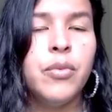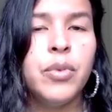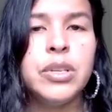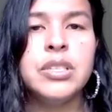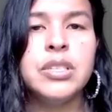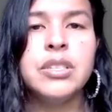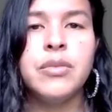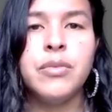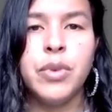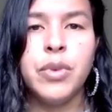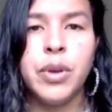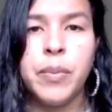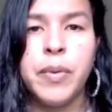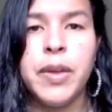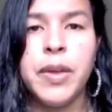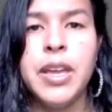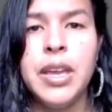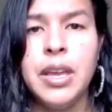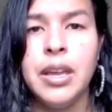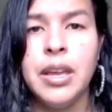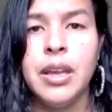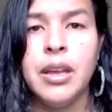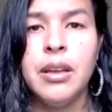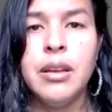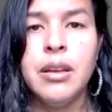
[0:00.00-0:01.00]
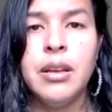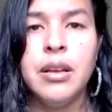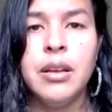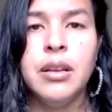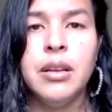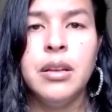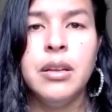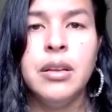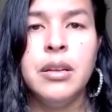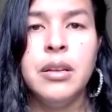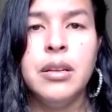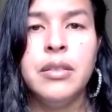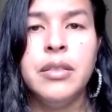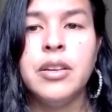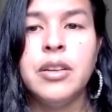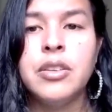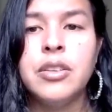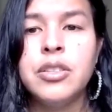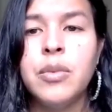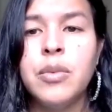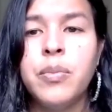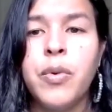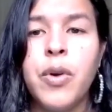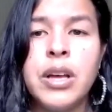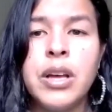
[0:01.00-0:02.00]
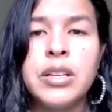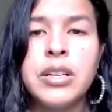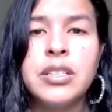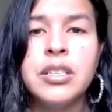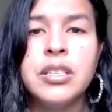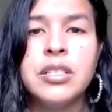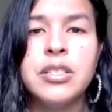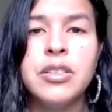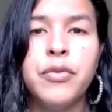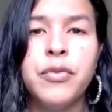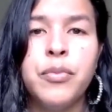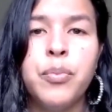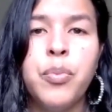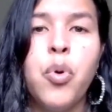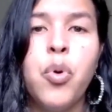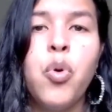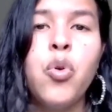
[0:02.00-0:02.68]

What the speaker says: rinse, and repeat. There's a process of